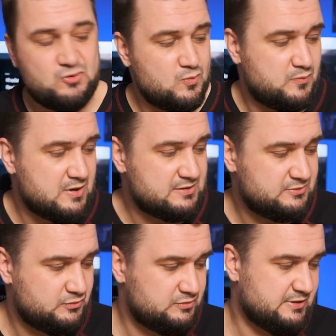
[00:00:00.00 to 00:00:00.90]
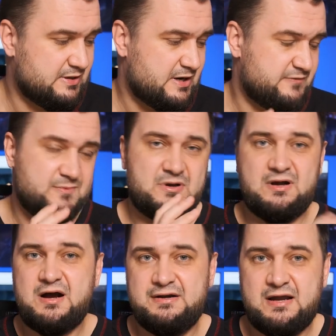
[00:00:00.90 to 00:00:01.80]
compared to the Hifiman
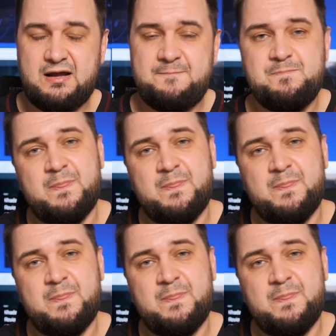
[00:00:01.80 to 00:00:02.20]
Arya,